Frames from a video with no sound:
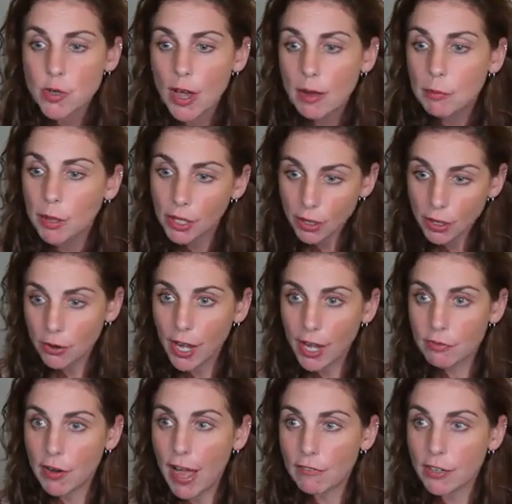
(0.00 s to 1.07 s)
So I'm like,
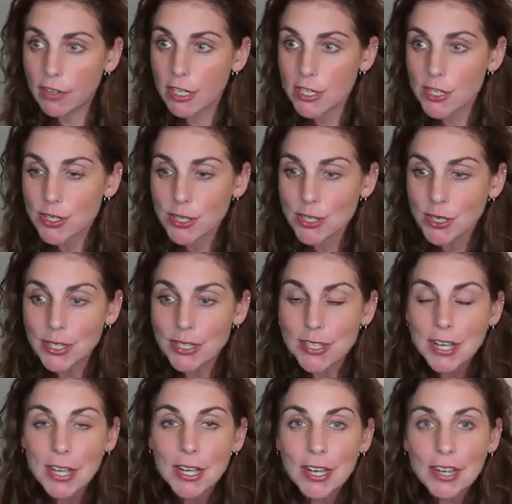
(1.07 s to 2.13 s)
okay, 5 years is a good
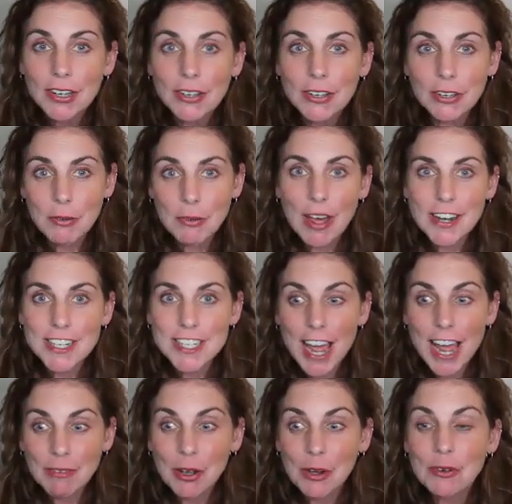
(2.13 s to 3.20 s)
amount of
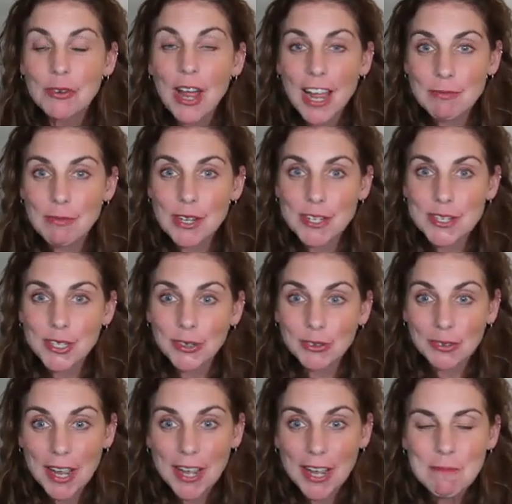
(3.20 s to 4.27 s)
time to go Diamond too,
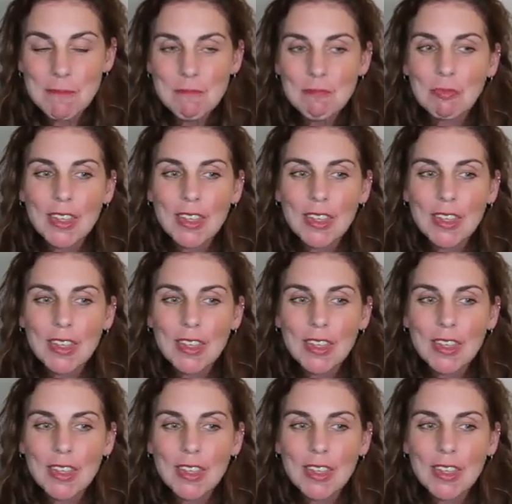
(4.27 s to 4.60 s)
right?